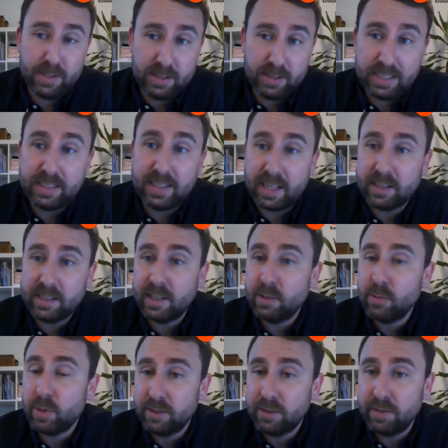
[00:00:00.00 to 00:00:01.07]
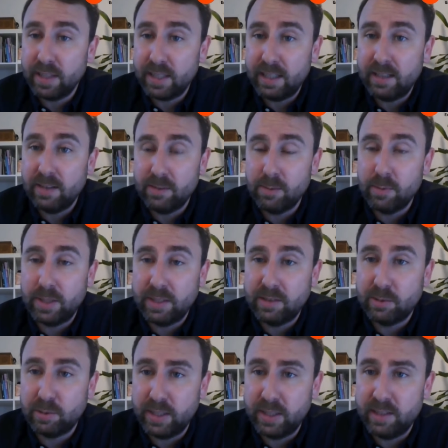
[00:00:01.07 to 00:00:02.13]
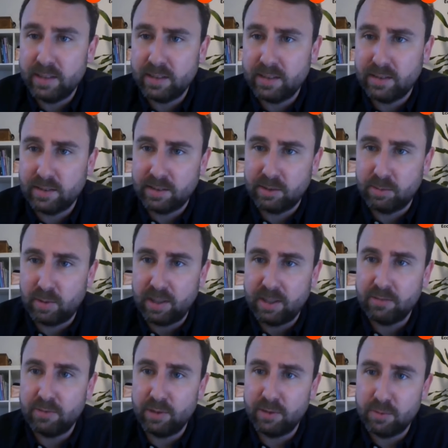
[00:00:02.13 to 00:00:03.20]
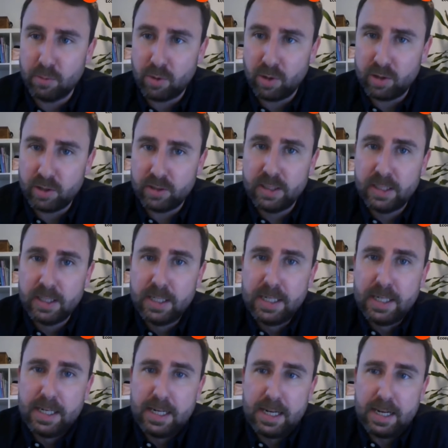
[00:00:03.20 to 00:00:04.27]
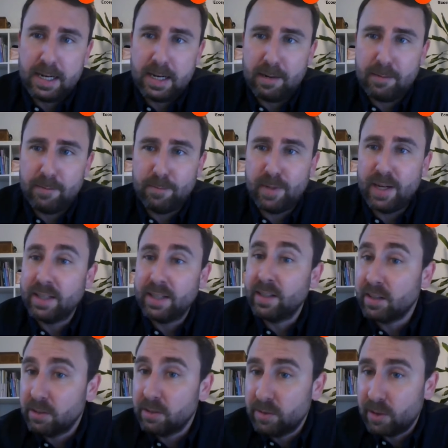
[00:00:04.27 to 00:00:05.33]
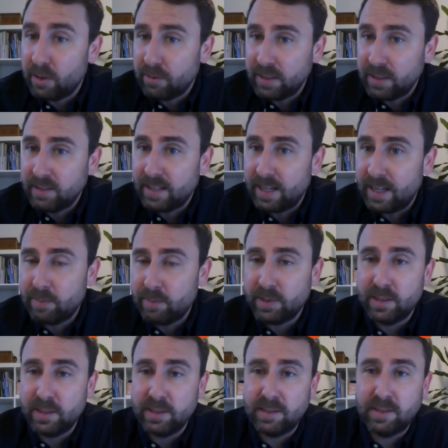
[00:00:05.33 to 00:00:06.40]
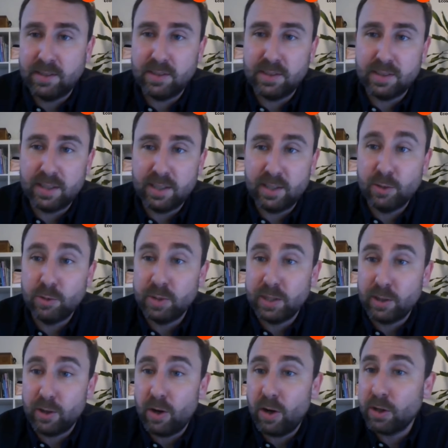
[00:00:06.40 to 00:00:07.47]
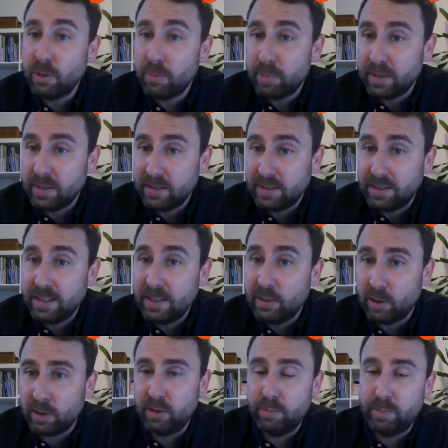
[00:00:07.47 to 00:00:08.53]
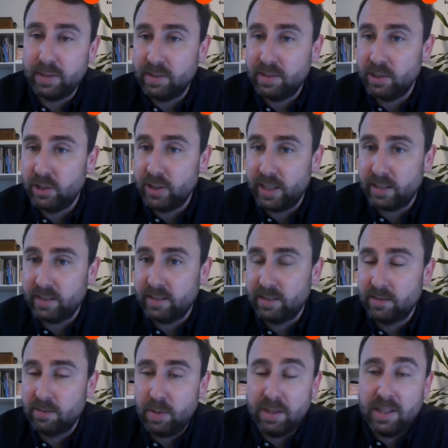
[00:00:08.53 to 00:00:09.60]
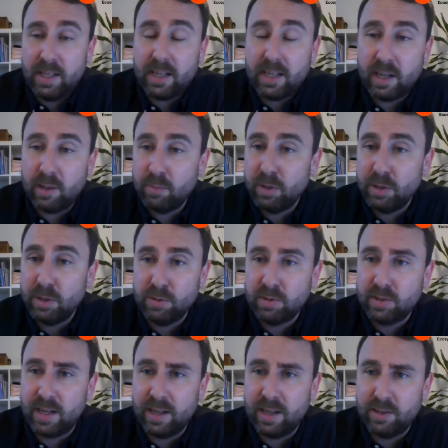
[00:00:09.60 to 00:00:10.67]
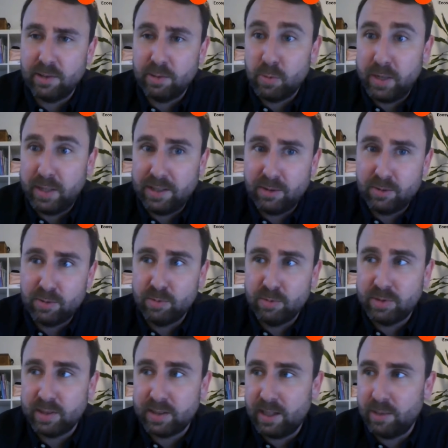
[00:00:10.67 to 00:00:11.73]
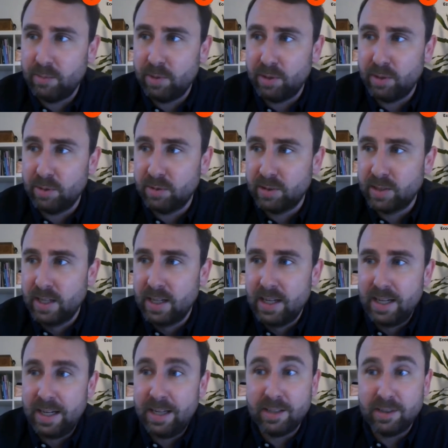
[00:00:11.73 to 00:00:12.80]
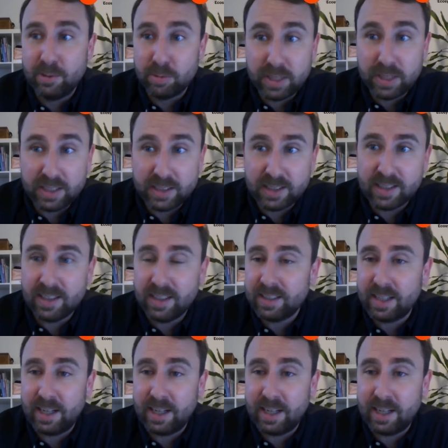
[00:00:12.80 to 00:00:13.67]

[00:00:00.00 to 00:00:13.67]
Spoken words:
detecting when a street is running full of water. Another of these apps is doing seat occupancy checks, and that can be used either in waiting rooms, it can be used in an arena,